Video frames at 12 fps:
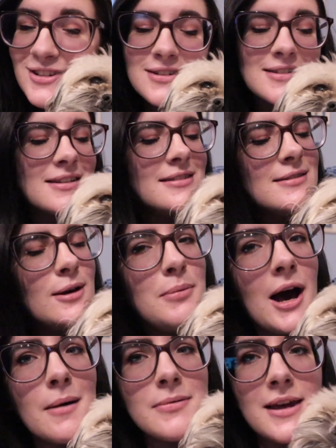She's a little
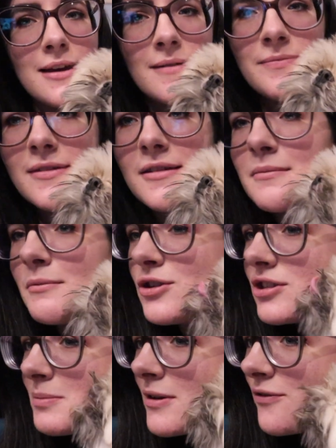puppy.
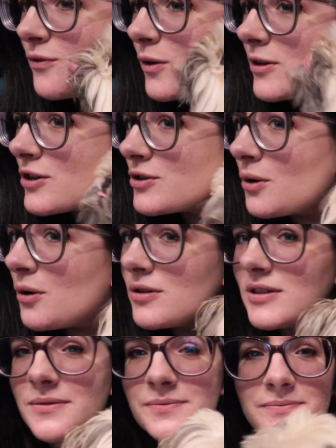But she's gonna be 4 years old.